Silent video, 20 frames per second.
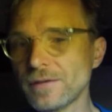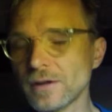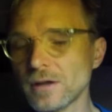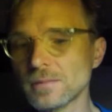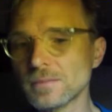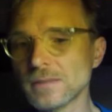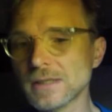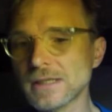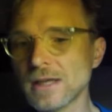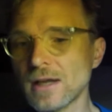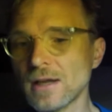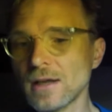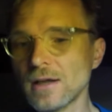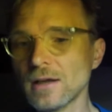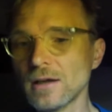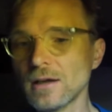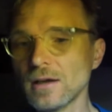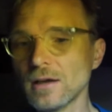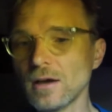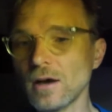films
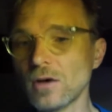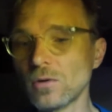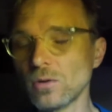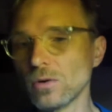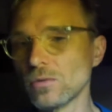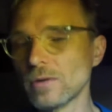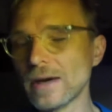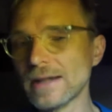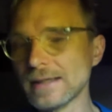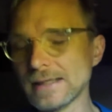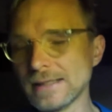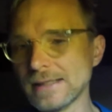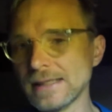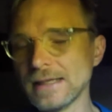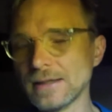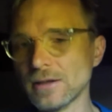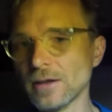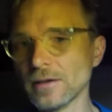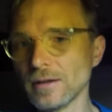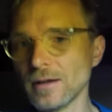are already
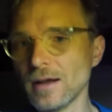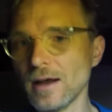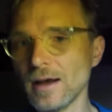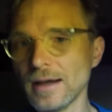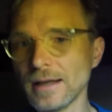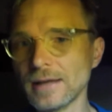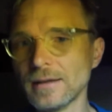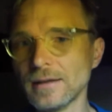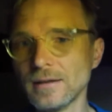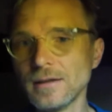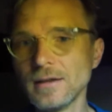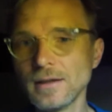seen online.